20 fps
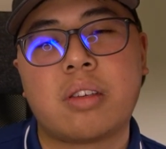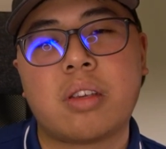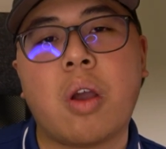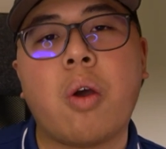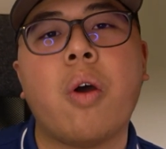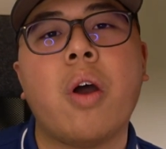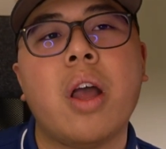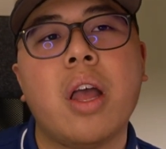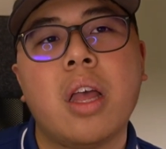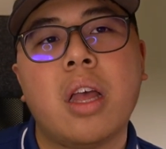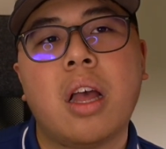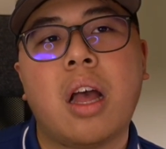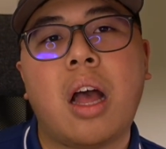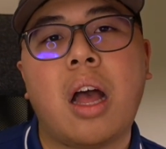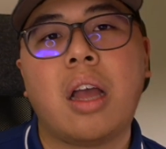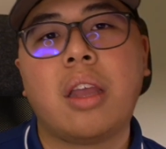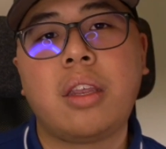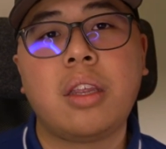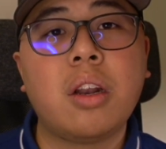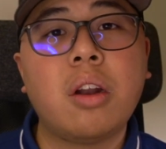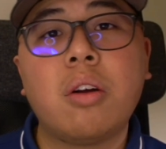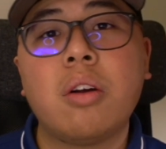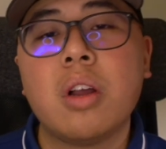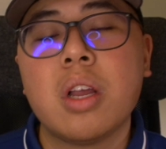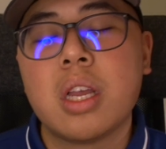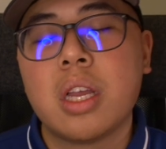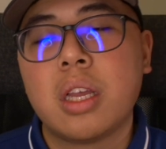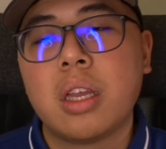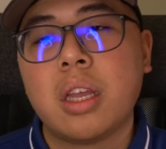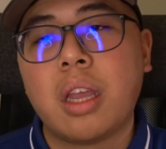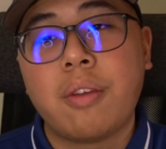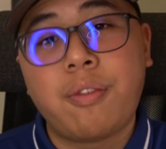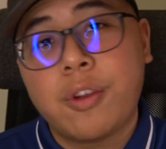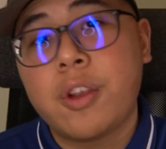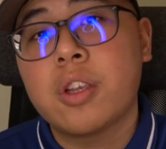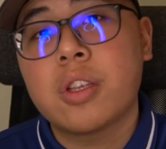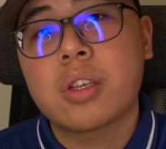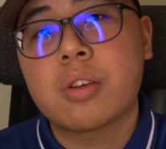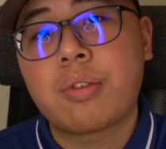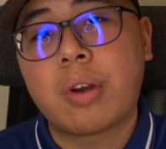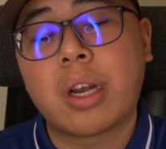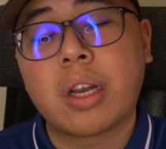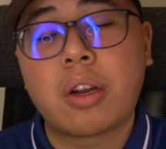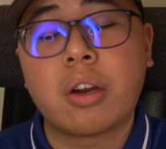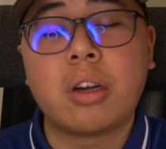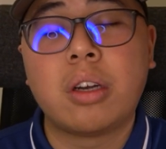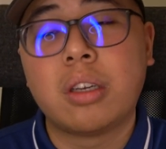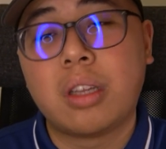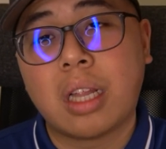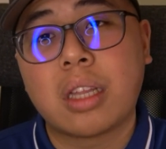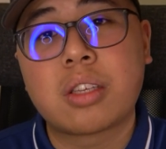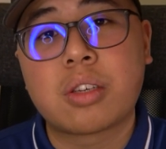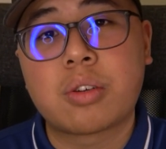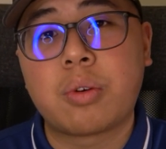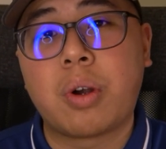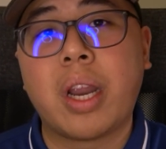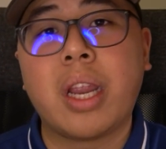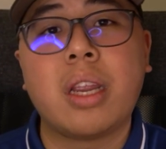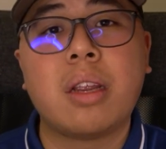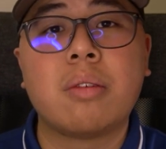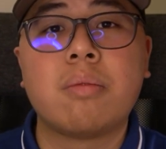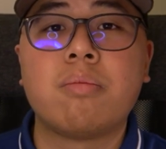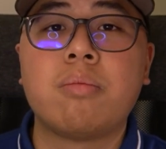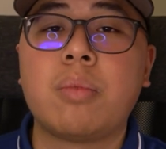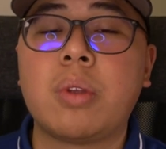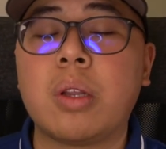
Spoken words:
So if you use a credit card, that's great.